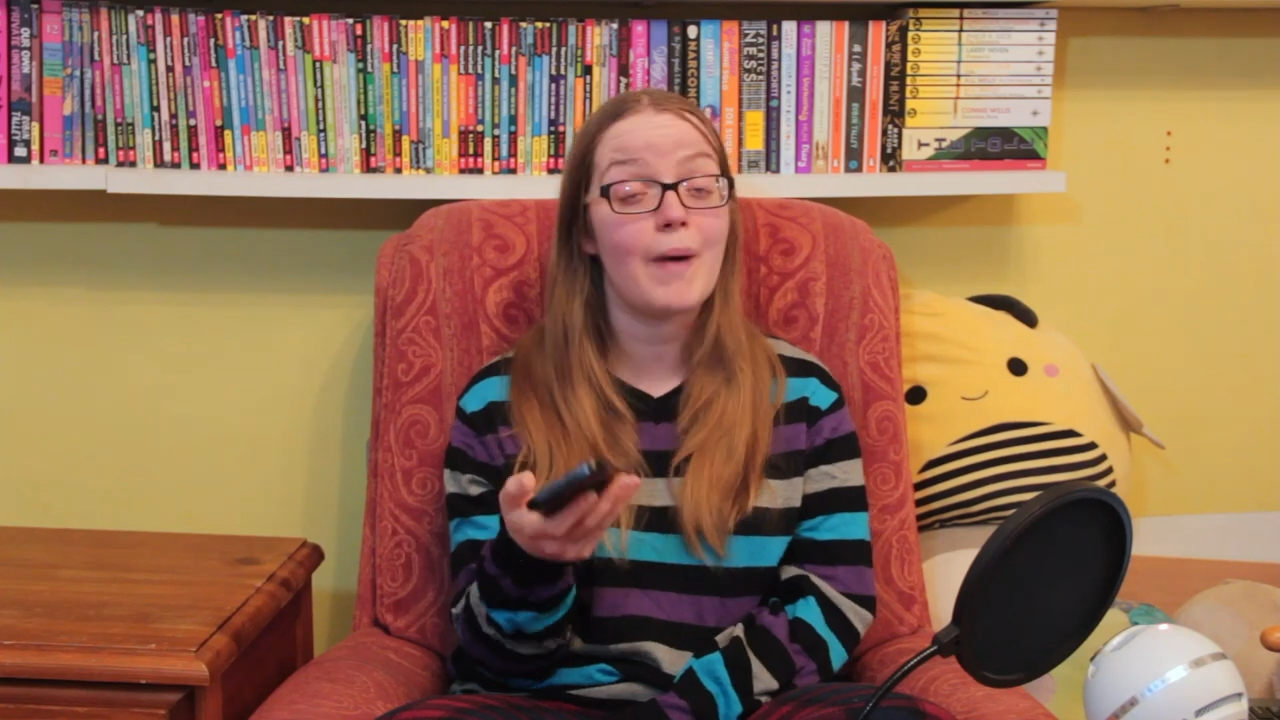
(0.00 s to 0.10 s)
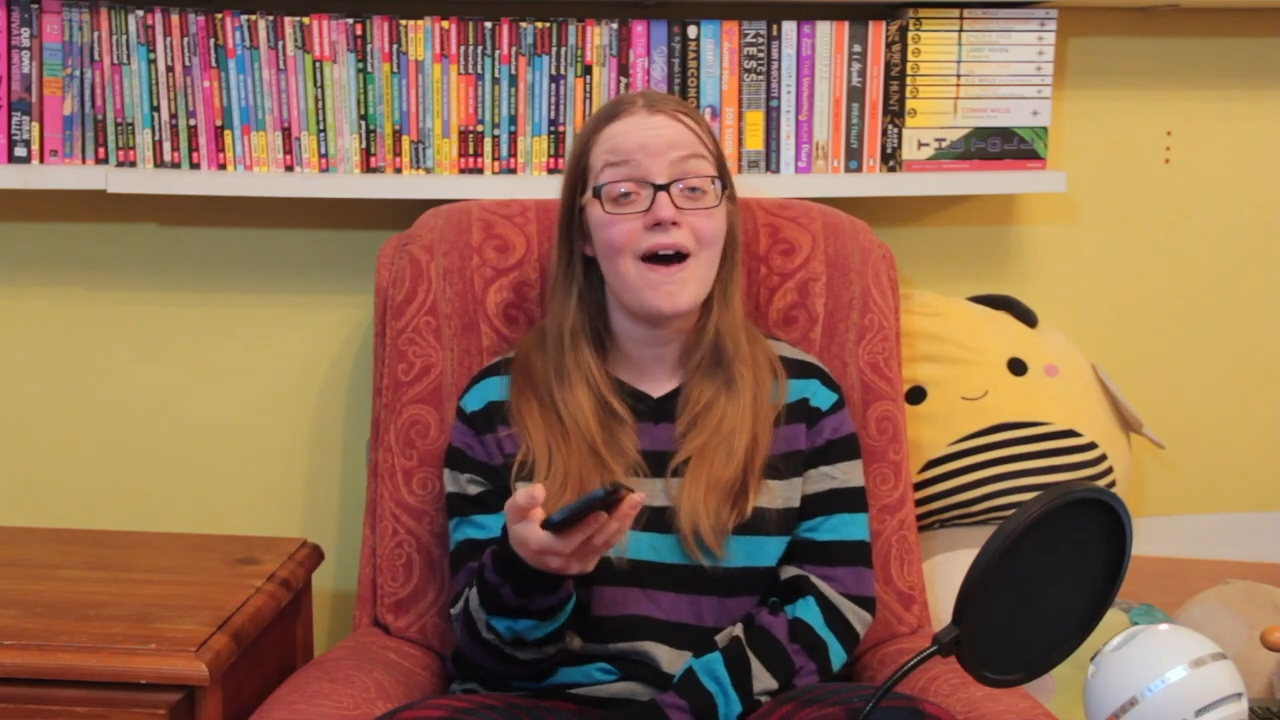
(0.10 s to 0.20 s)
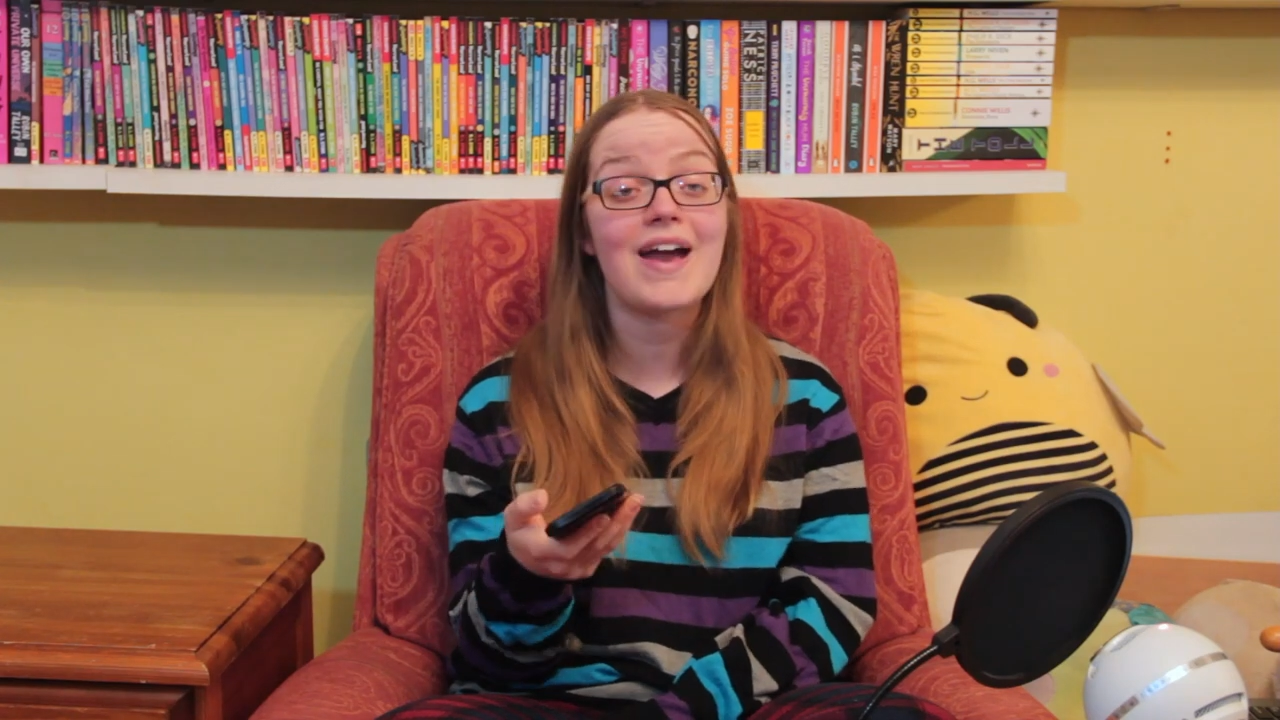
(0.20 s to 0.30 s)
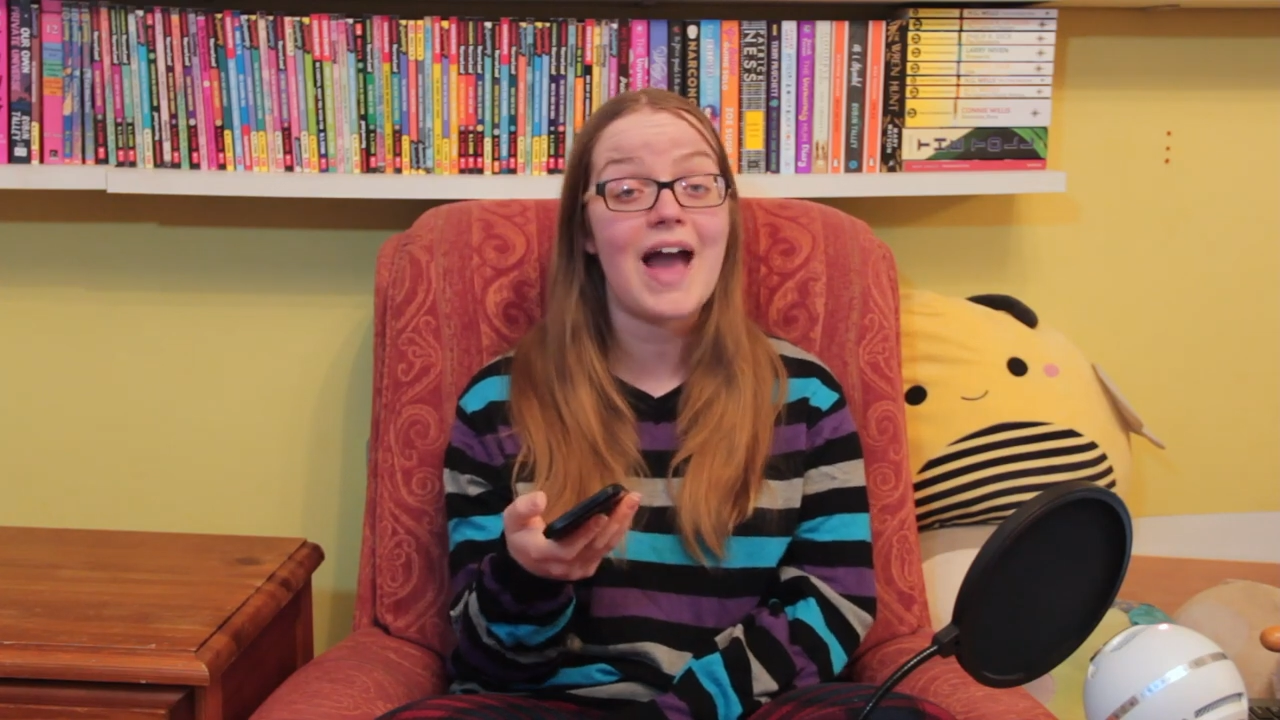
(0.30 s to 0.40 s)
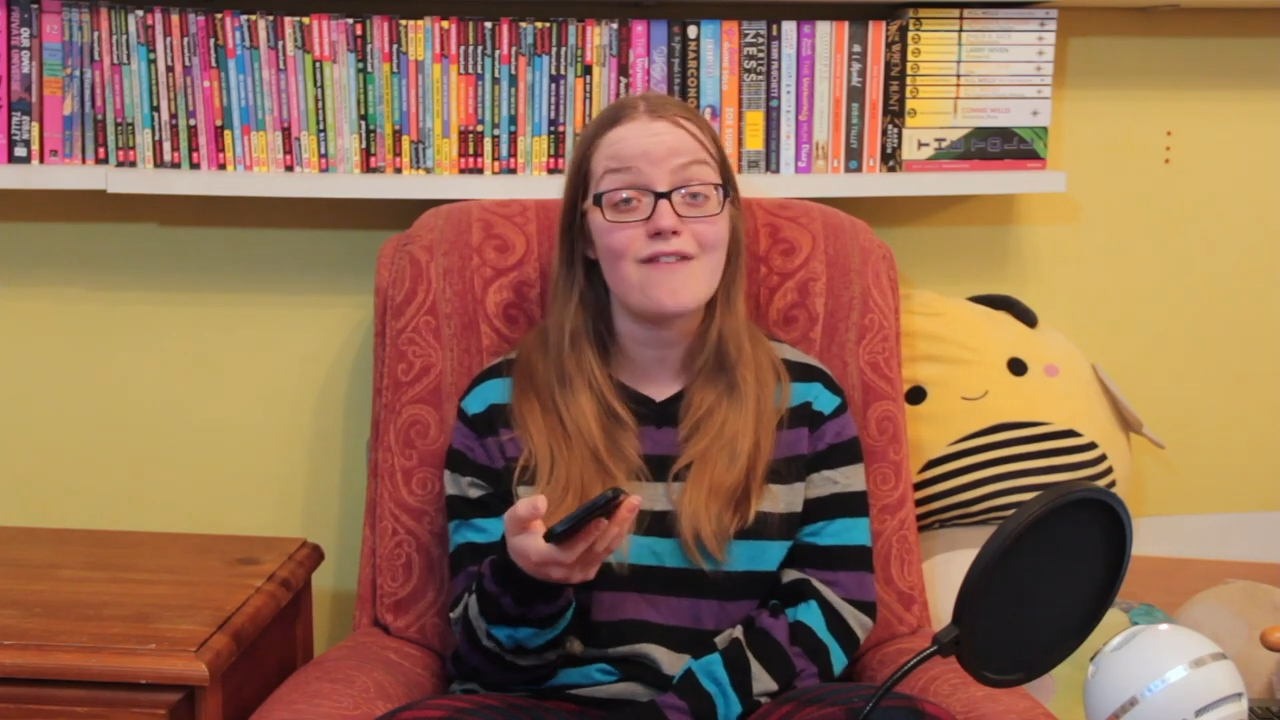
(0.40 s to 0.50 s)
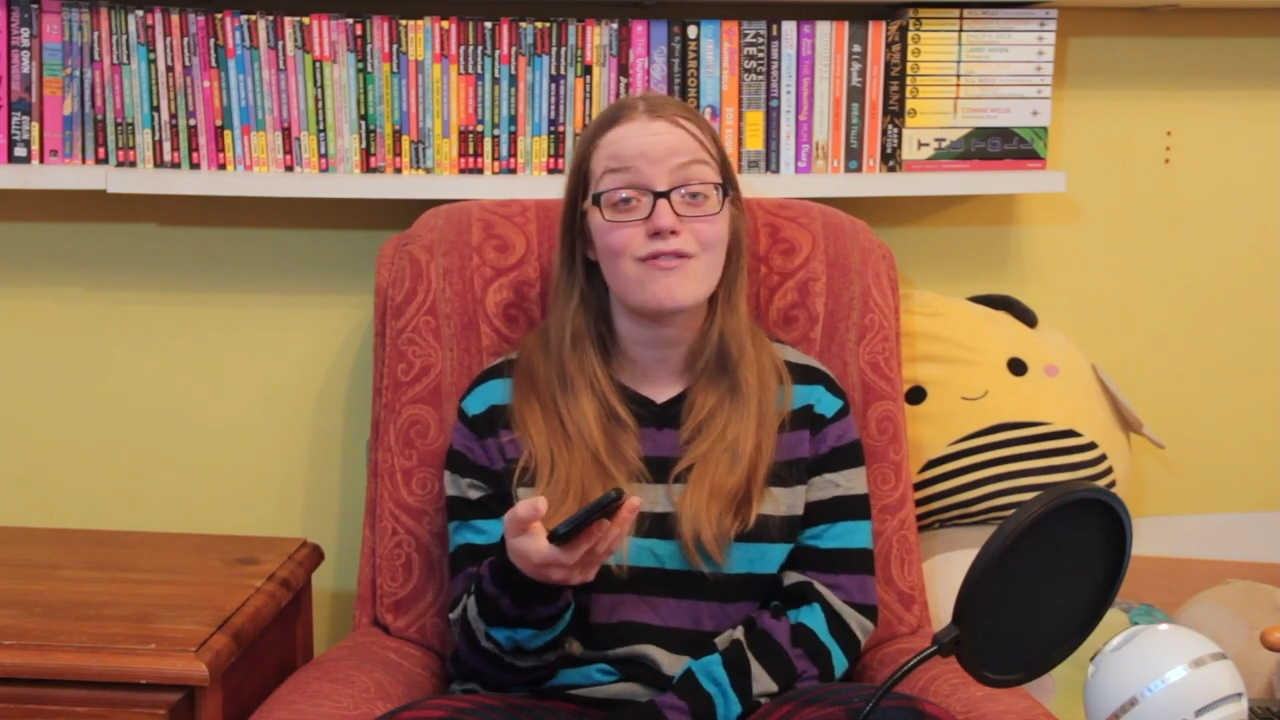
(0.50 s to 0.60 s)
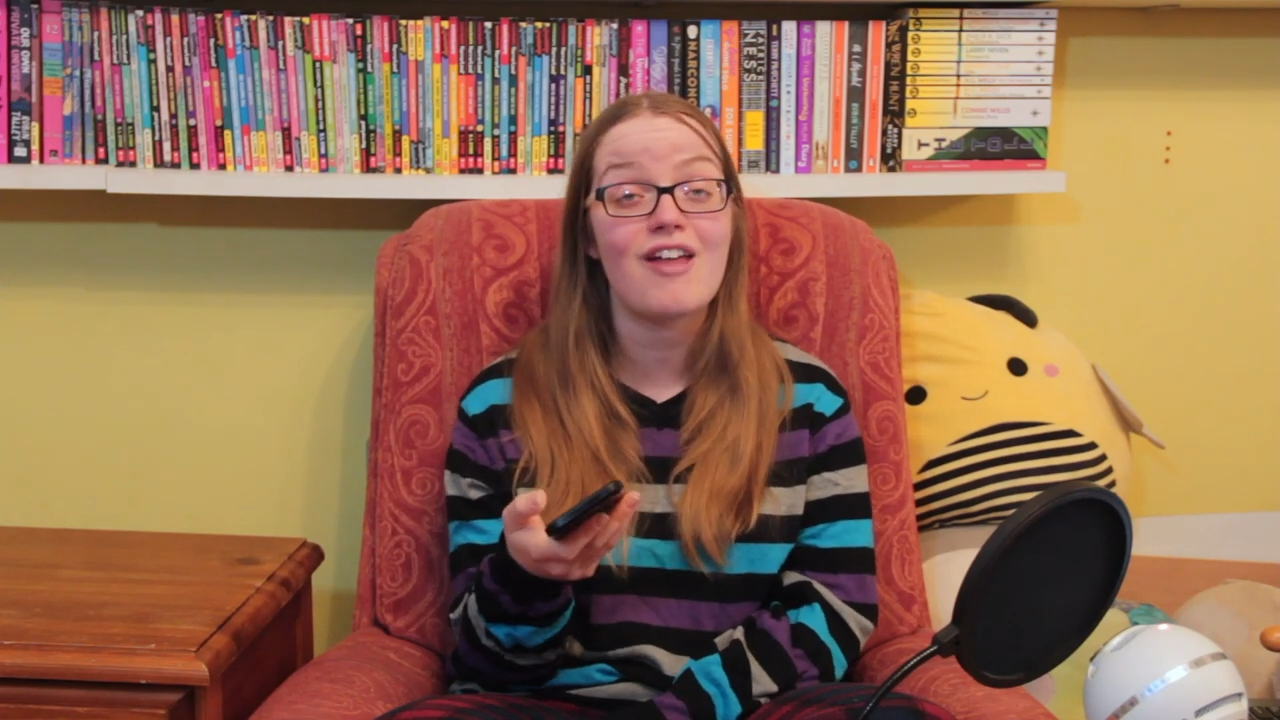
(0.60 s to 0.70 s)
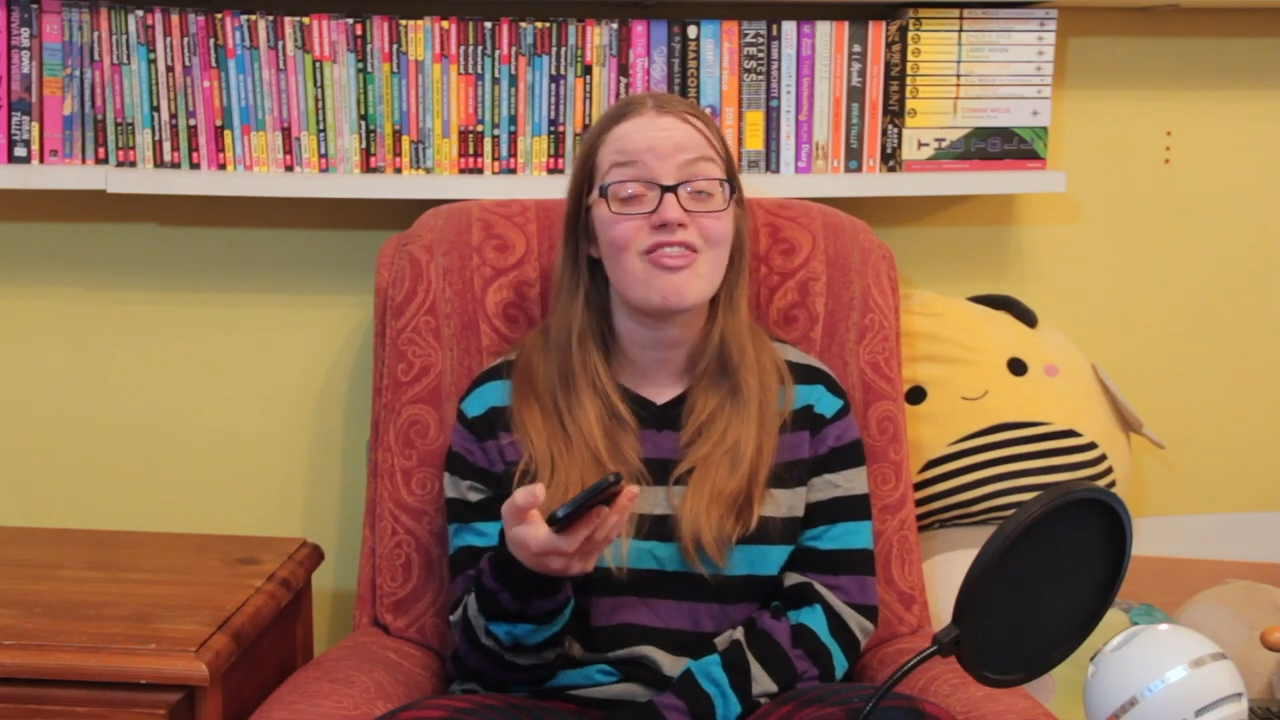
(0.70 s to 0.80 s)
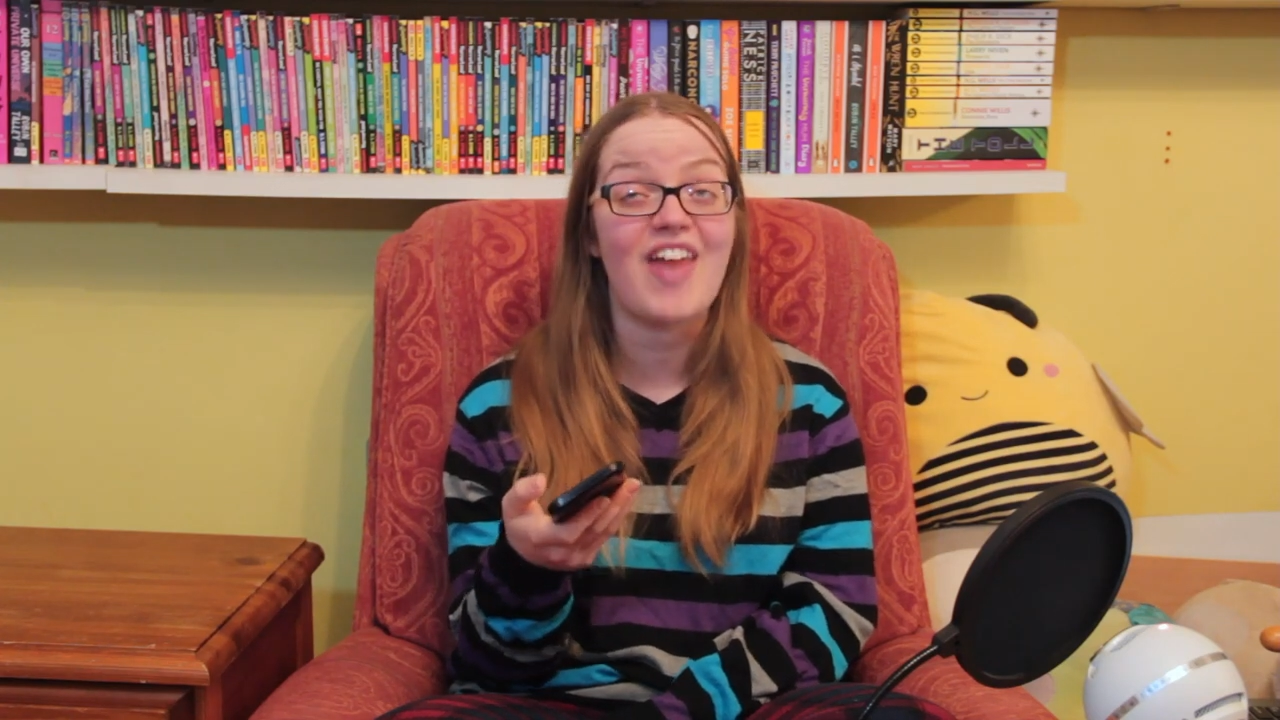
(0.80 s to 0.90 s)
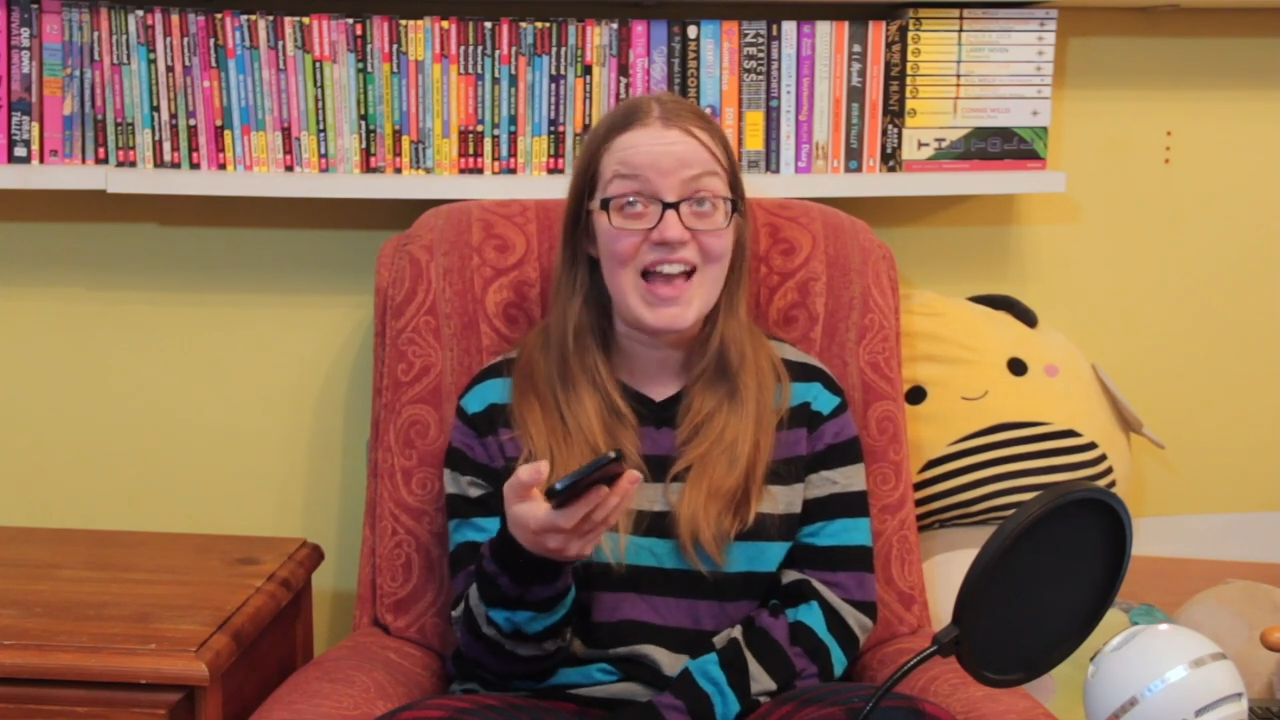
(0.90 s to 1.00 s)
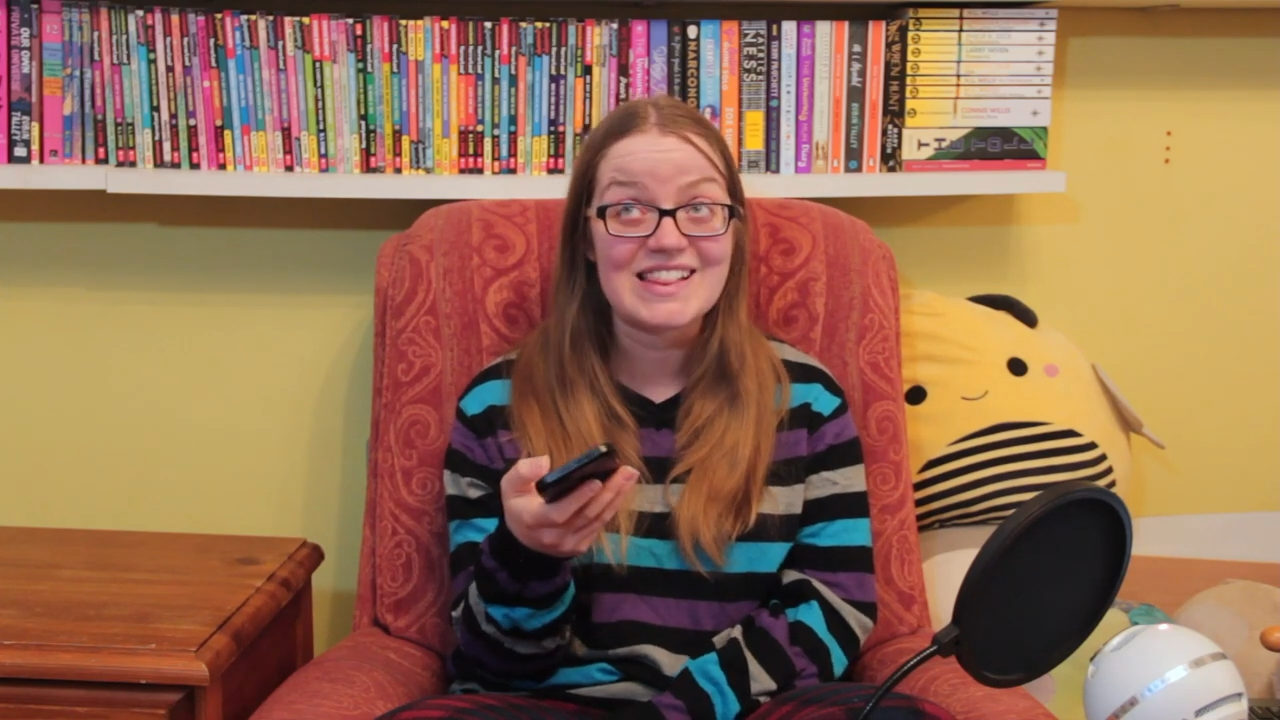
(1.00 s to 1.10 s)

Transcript: but I have read that